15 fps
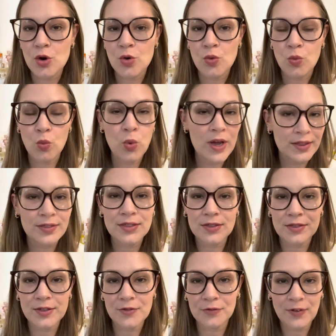with
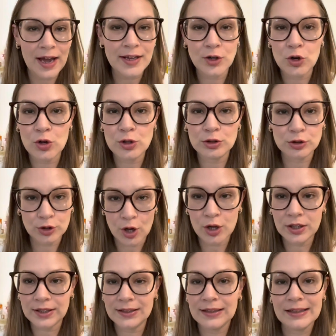the final
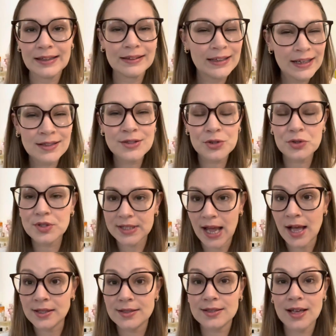look? The answer is
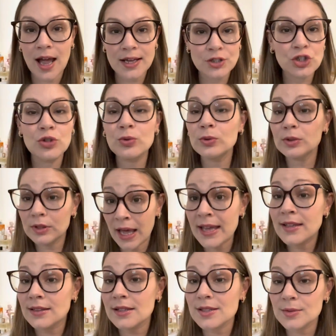yes. I do
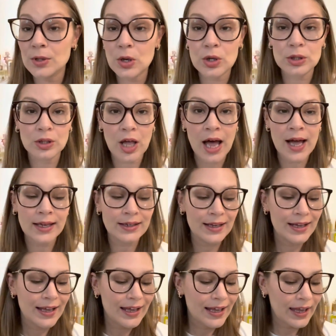like this look a lot.
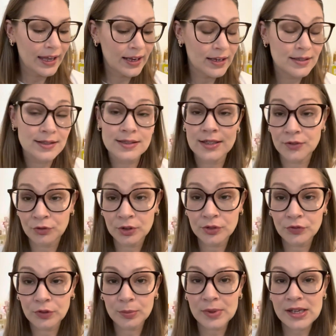It is different
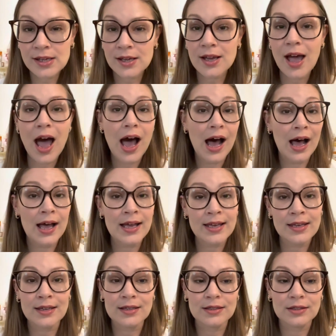for me.
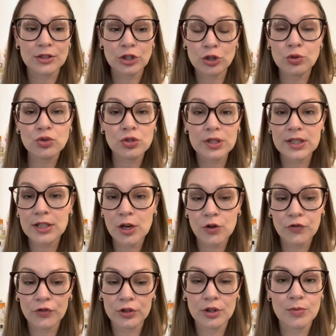I usually go
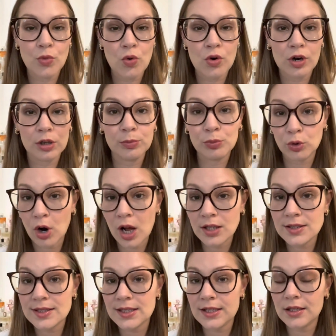for a more
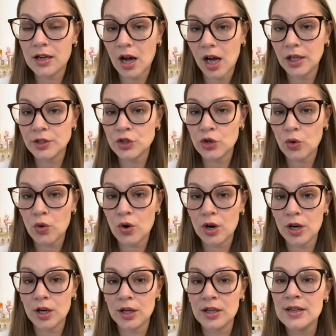bronzy
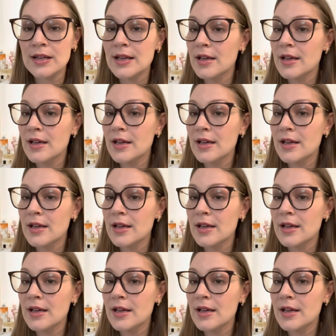contour